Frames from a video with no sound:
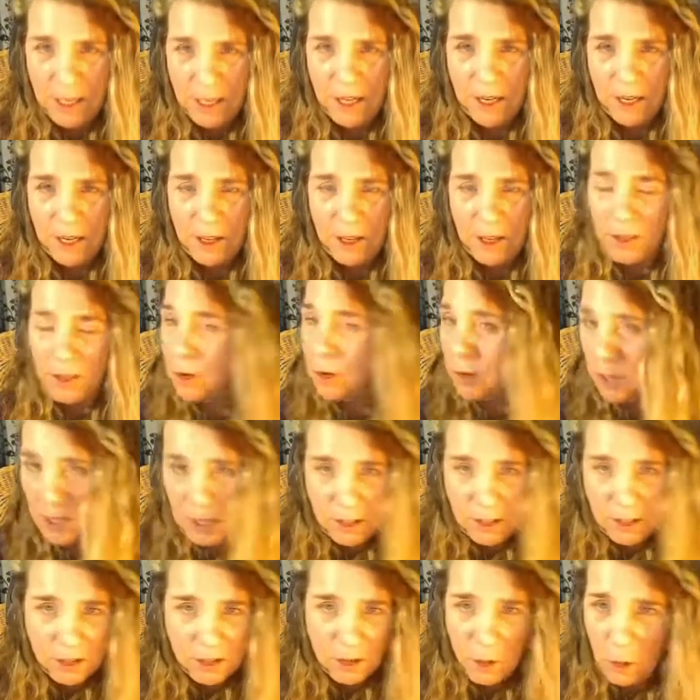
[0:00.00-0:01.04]
there
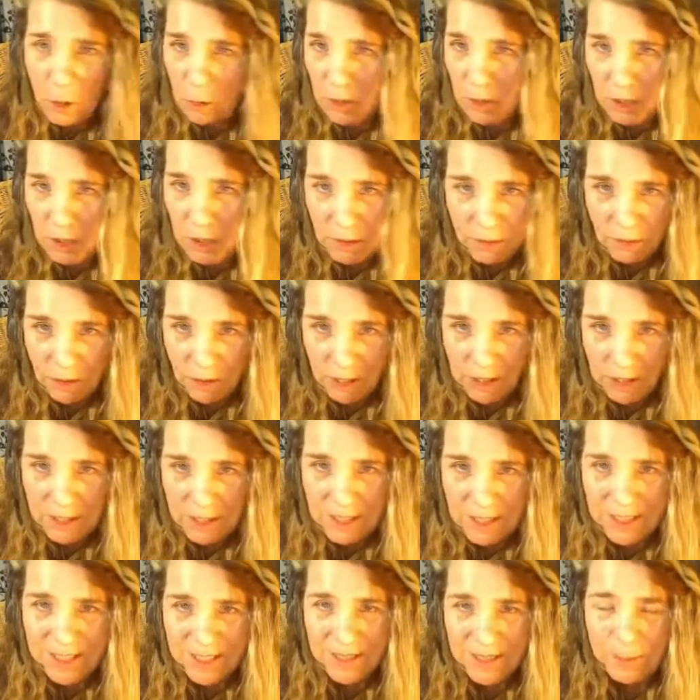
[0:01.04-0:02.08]
is no
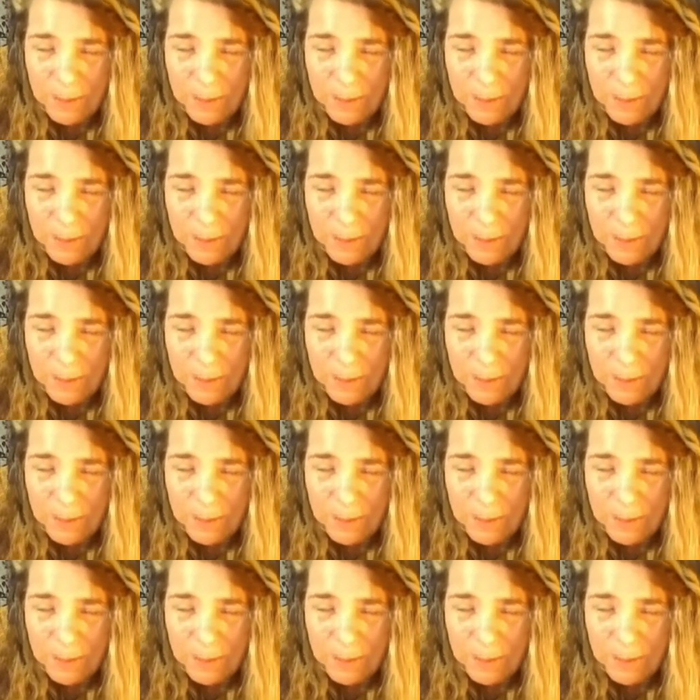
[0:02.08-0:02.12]
difference.